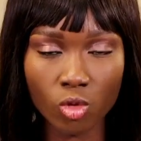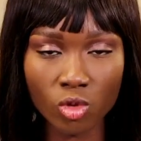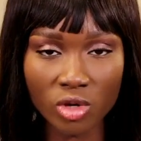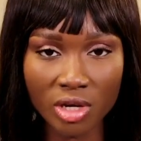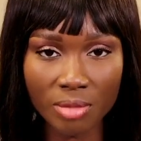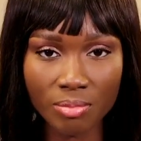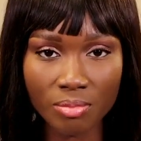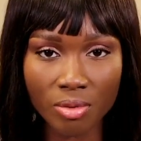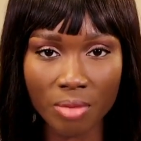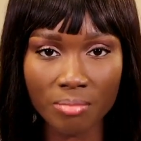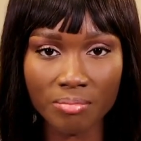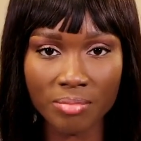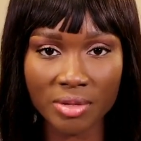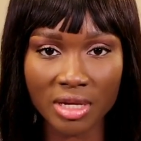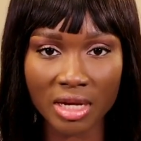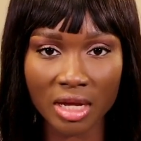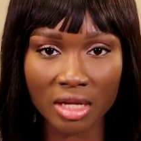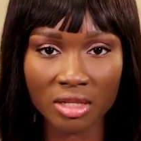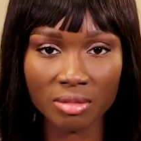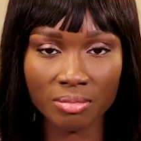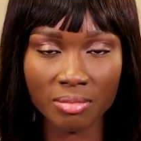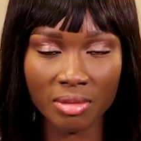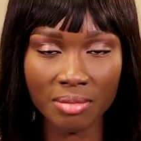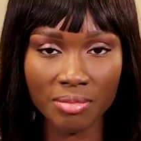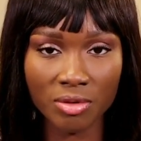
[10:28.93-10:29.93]
only pumping
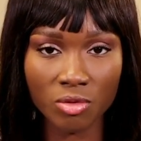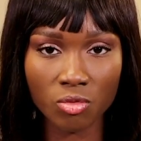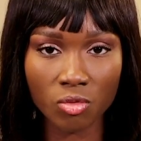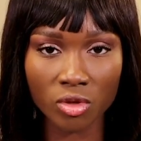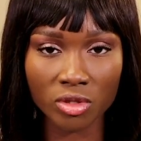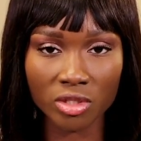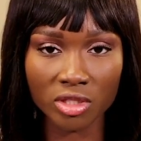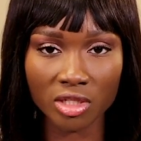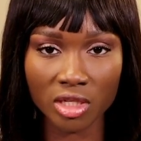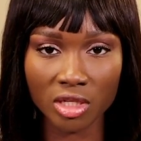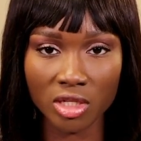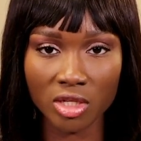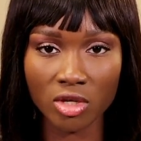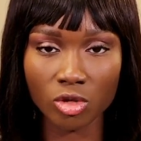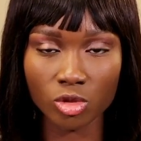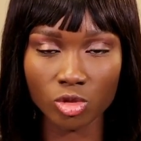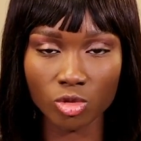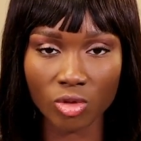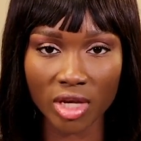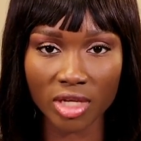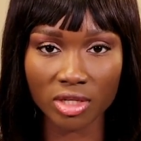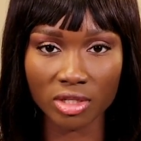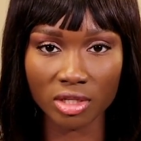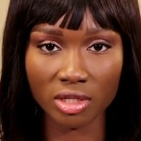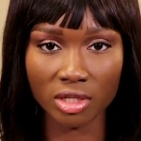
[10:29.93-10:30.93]
out maybe once a day or
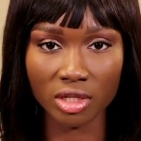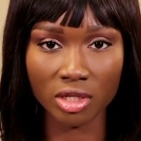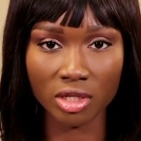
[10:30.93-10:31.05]
twice a